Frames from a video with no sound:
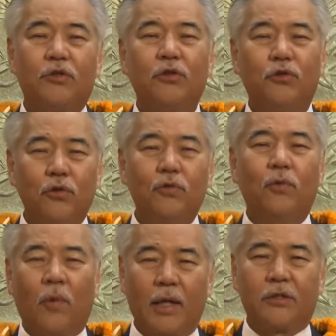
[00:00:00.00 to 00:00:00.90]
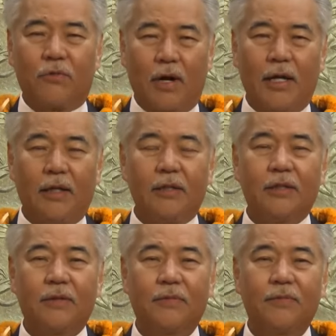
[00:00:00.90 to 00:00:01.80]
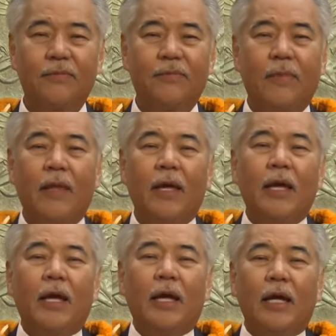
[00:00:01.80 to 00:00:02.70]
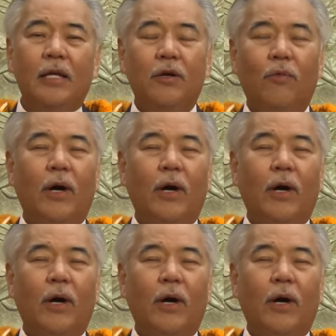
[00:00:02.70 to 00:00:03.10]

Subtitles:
to do what's right." In